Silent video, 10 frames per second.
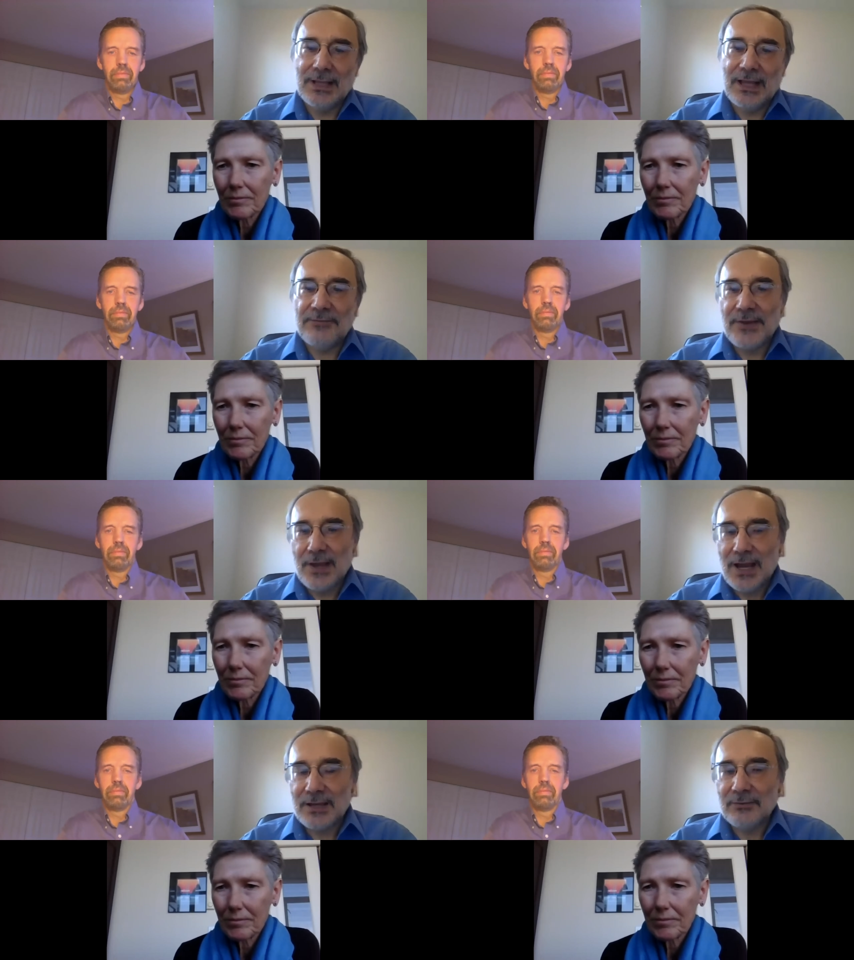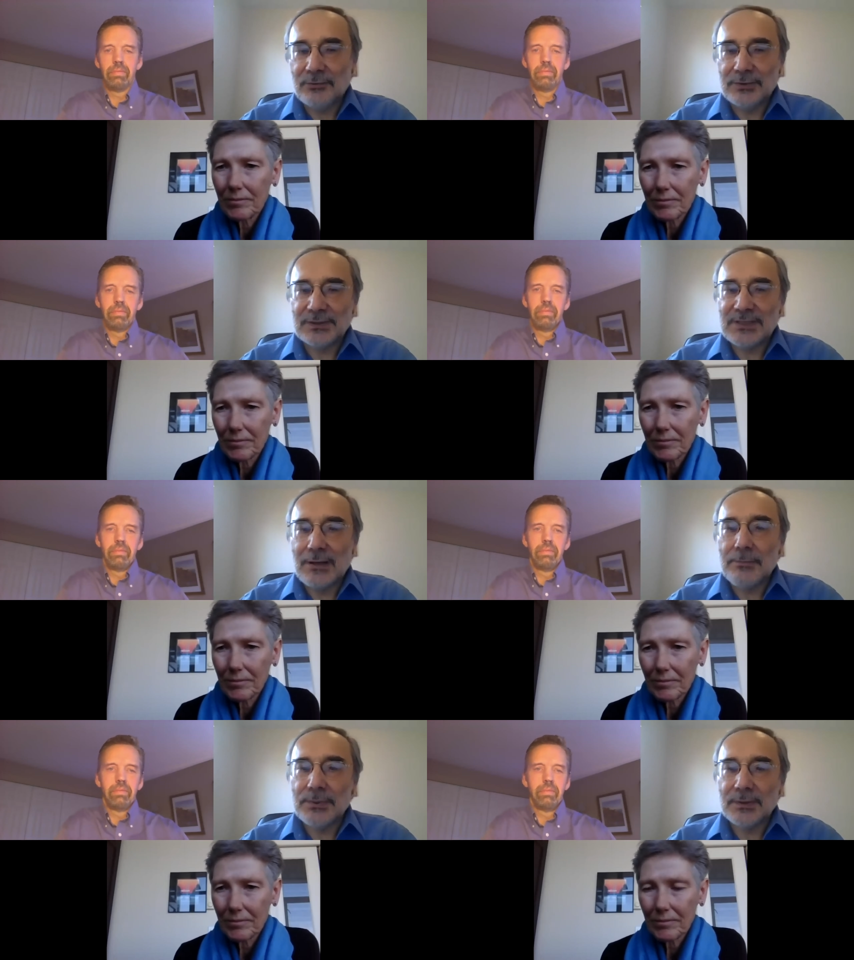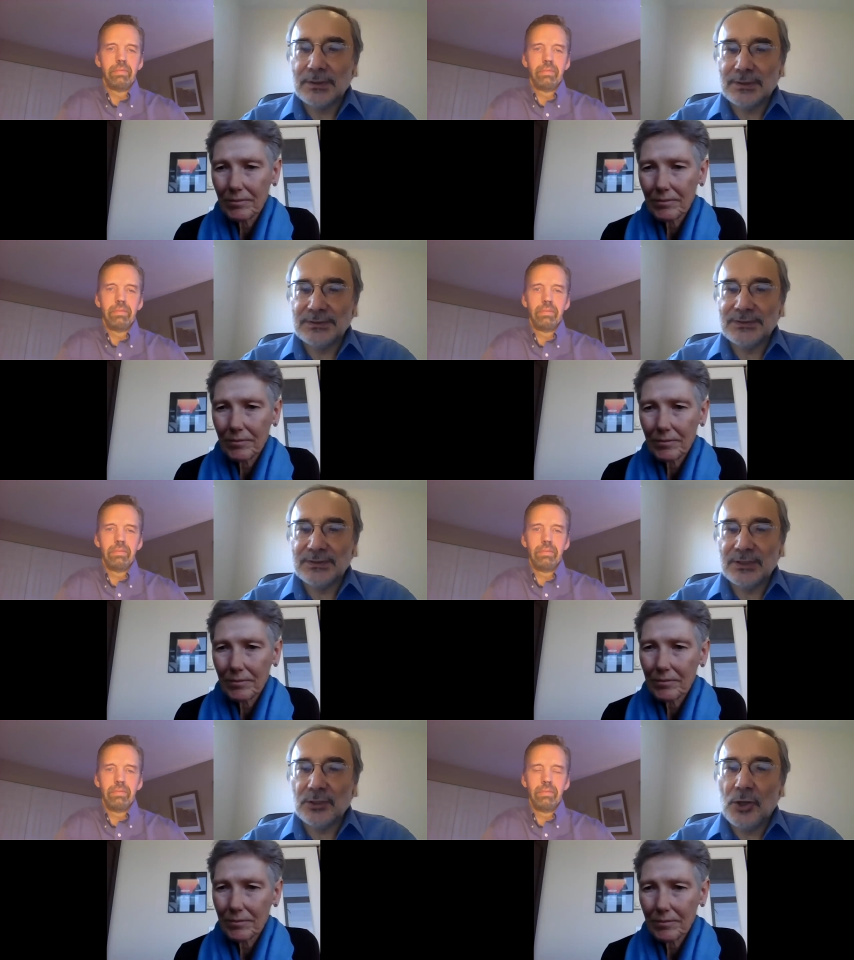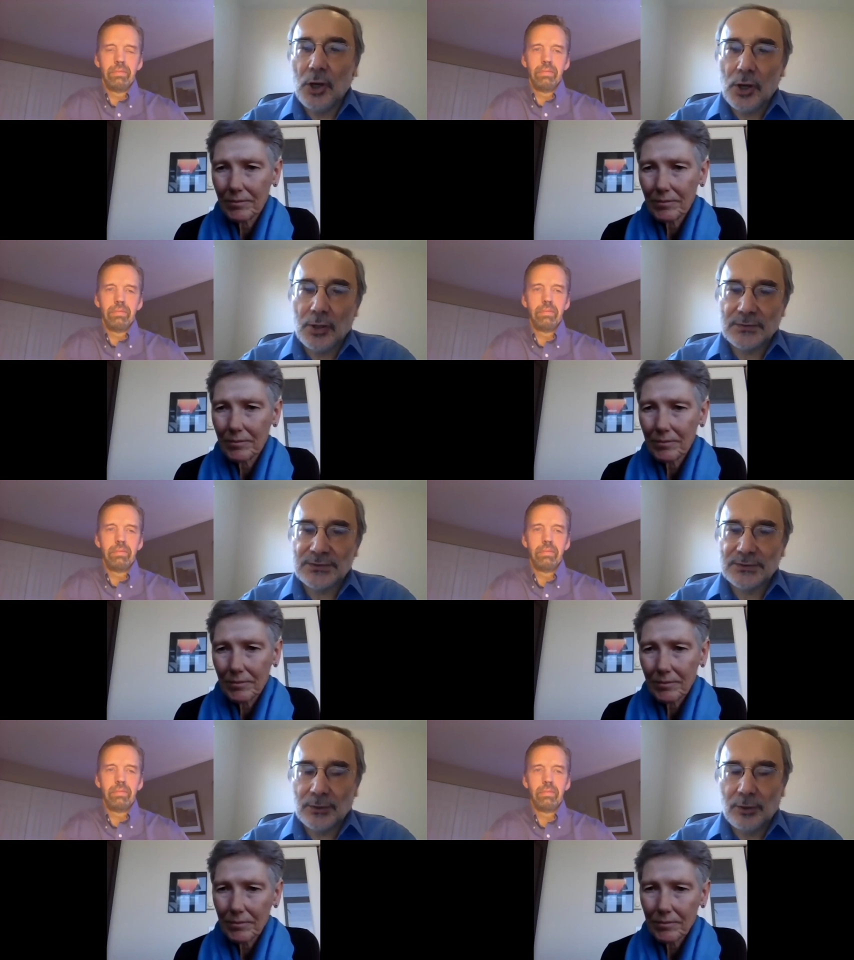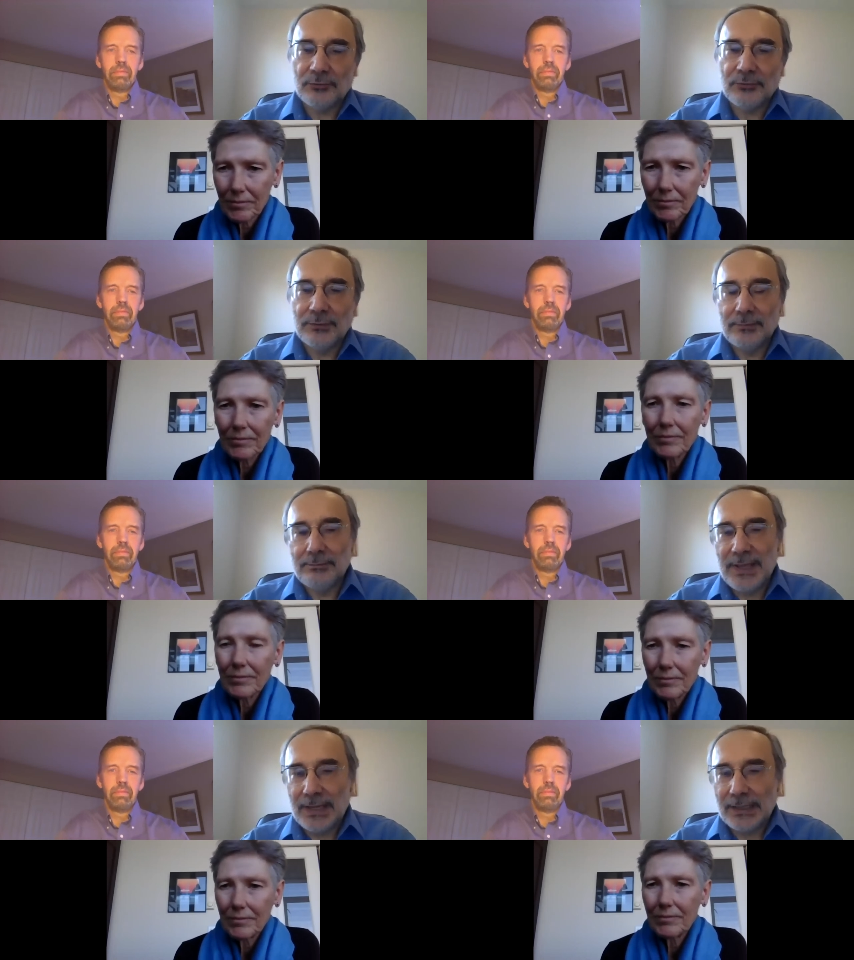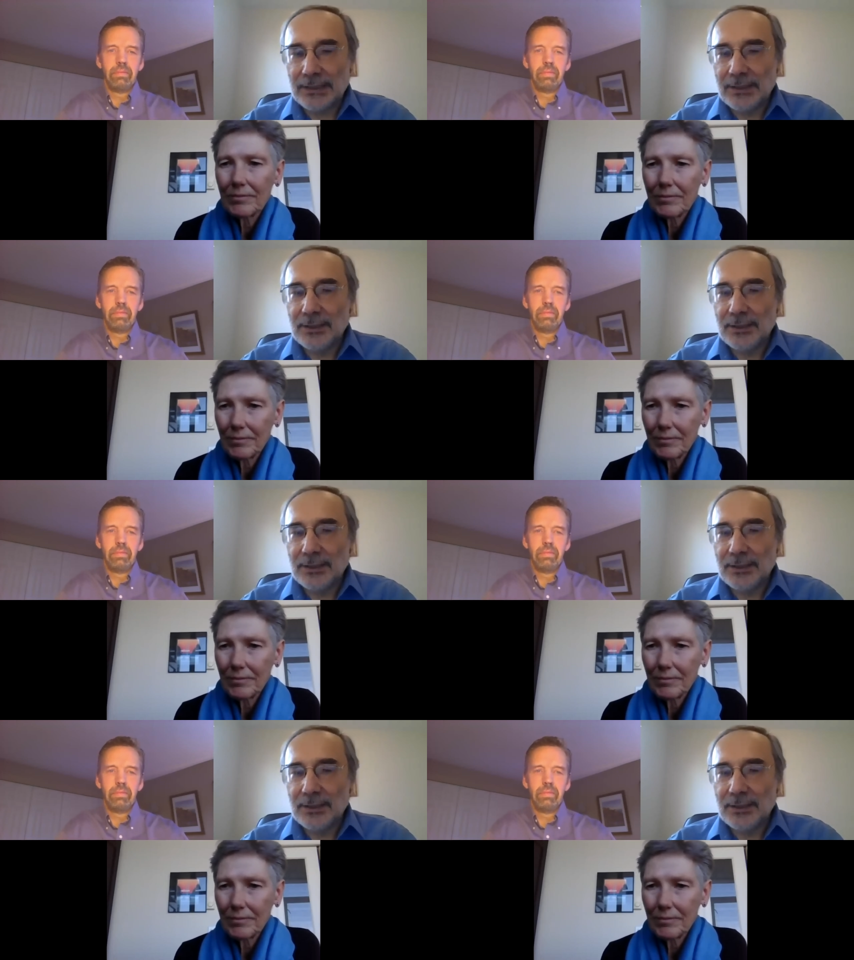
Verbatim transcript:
Speaker 1: F A I, for example, is the cause of pain.